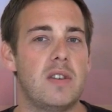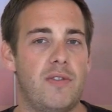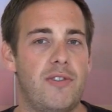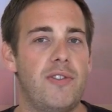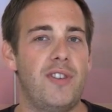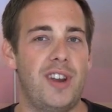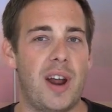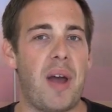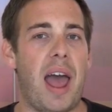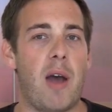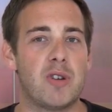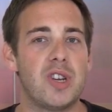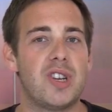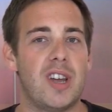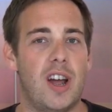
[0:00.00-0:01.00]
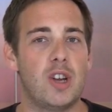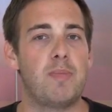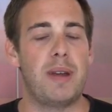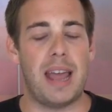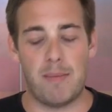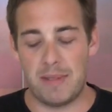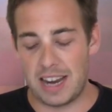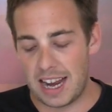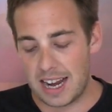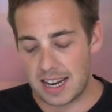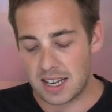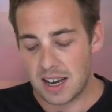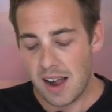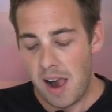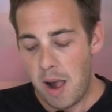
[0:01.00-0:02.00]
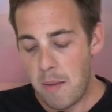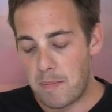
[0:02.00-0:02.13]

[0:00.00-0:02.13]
of, you know, how to search BMDs.